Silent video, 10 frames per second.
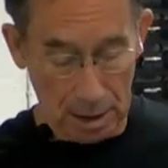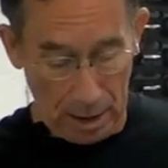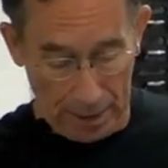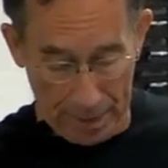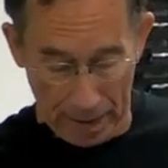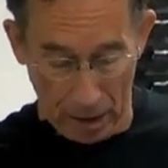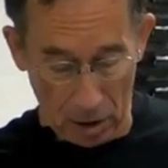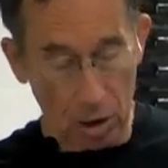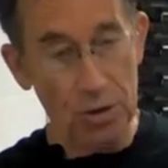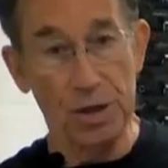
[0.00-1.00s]
and then I'll
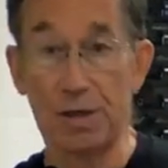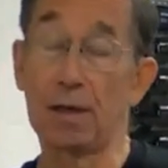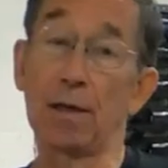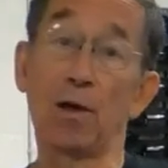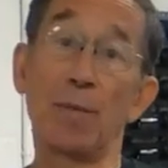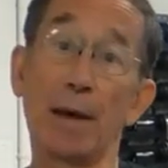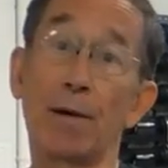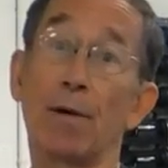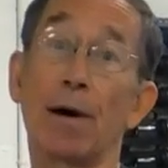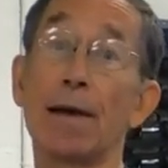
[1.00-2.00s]
go just a little bit
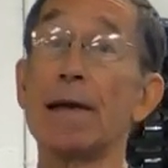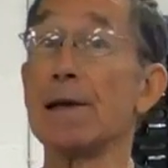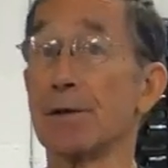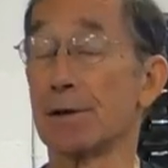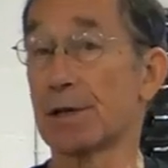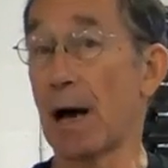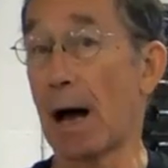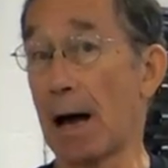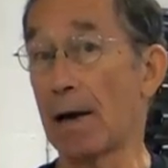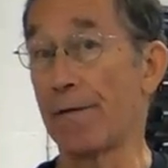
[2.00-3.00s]
on either
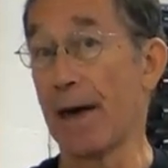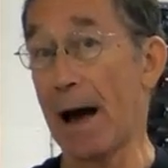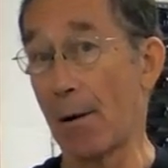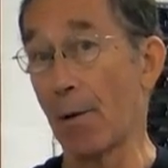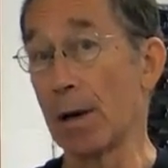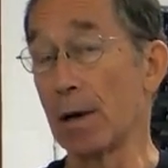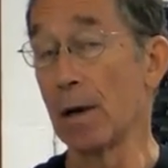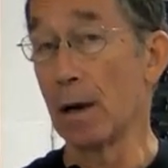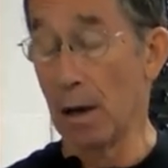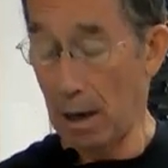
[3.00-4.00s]
side of that one
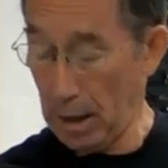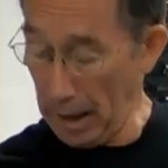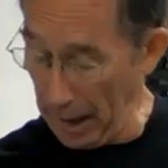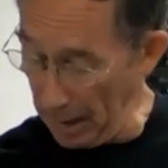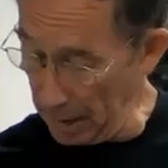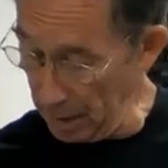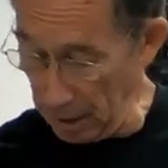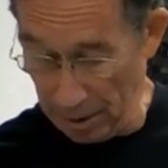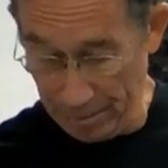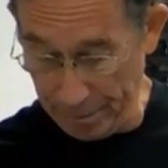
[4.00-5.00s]
and
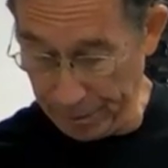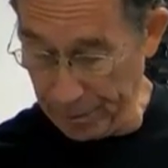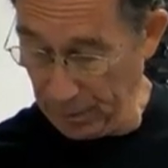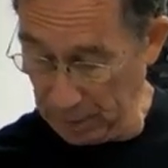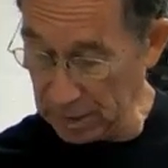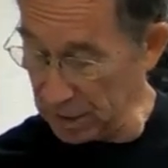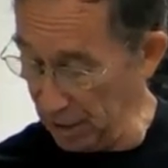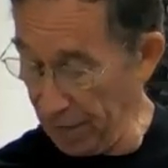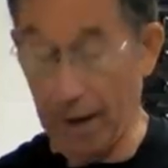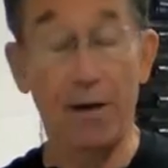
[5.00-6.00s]
um, see
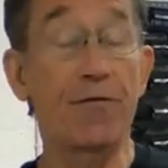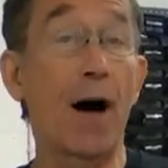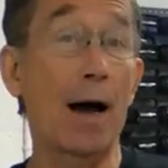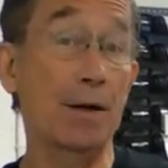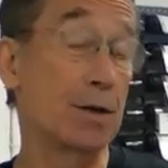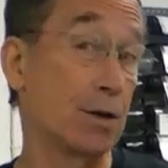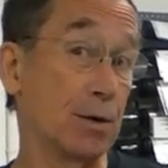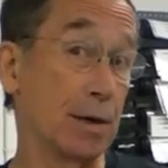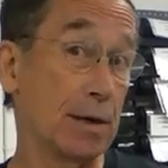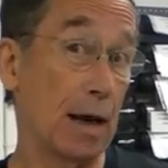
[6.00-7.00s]
if I can fine
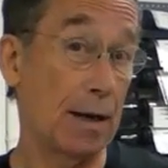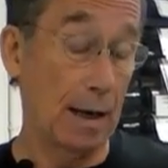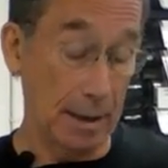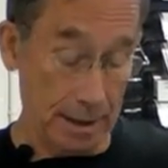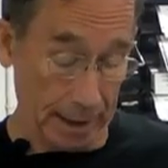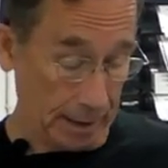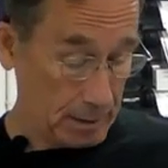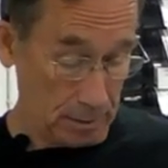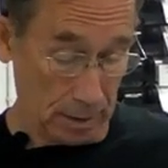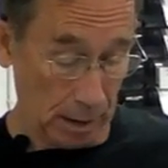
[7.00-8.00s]
tune and, and, and get it
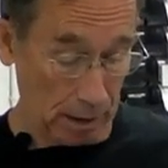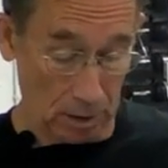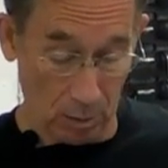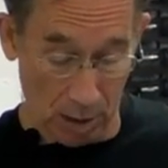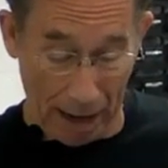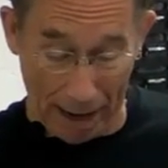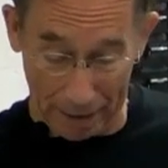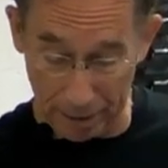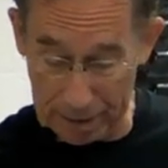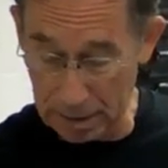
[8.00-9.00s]
a little more
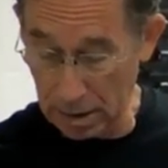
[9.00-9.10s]
accurate.